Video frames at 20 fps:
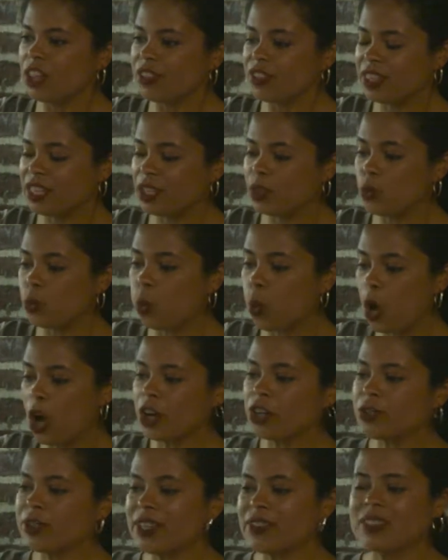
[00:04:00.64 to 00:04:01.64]
the
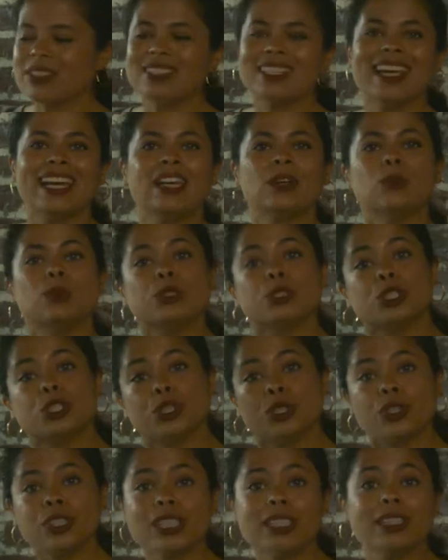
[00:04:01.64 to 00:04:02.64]
water in the tank will
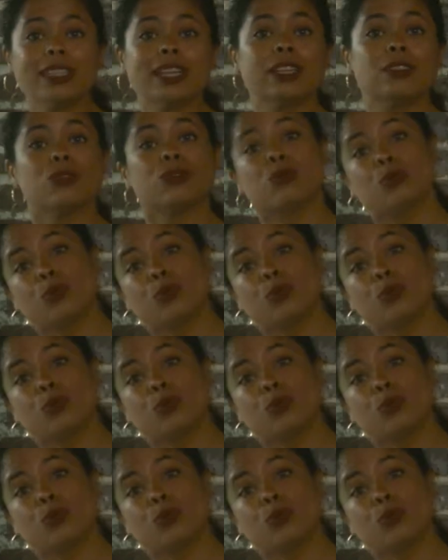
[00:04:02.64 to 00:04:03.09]
circulate